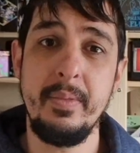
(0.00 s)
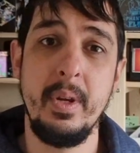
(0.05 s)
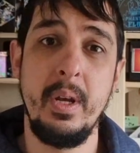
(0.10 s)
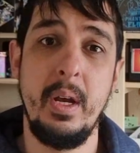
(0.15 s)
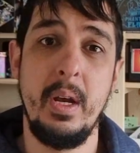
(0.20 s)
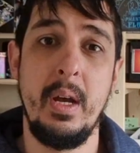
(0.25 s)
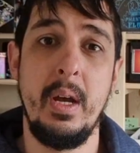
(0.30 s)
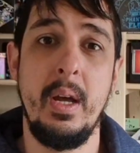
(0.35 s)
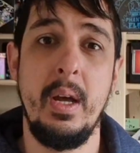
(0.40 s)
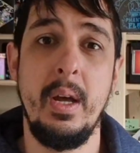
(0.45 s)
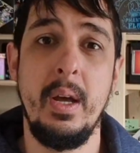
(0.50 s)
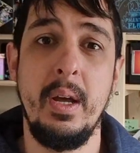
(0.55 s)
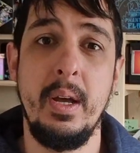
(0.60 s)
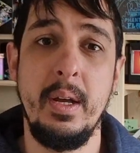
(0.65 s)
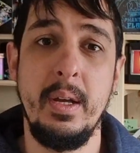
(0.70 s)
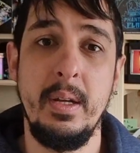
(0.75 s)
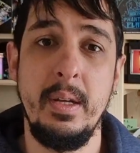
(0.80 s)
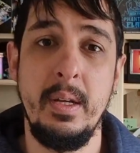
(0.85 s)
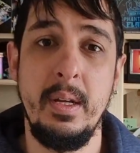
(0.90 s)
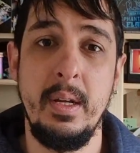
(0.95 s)

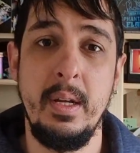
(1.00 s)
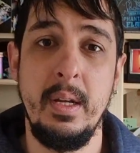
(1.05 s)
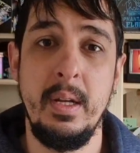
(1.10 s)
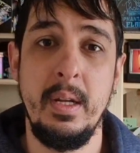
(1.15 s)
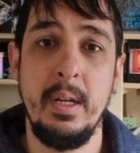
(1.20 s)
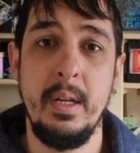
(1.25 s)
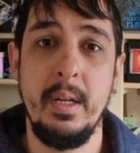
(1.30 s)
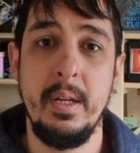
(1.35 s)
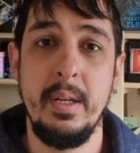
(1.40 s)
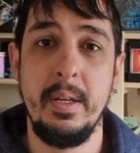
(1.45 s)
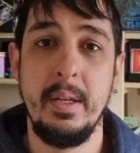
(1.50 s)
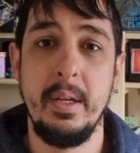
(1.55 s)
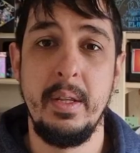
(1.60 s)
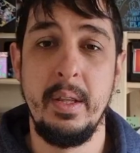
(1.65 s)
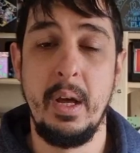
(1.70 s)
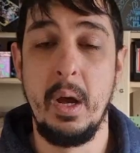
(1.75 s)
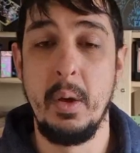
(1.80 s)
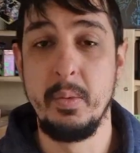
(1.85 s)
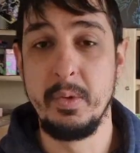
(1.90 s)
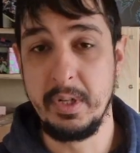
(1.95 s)
that
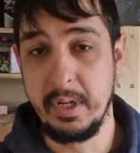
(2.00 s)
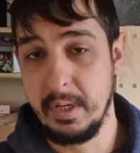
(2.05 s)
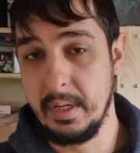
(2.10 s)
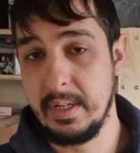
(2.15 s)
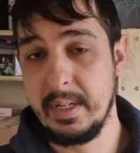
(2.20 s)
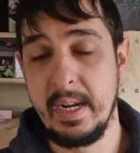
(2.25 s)
I was going to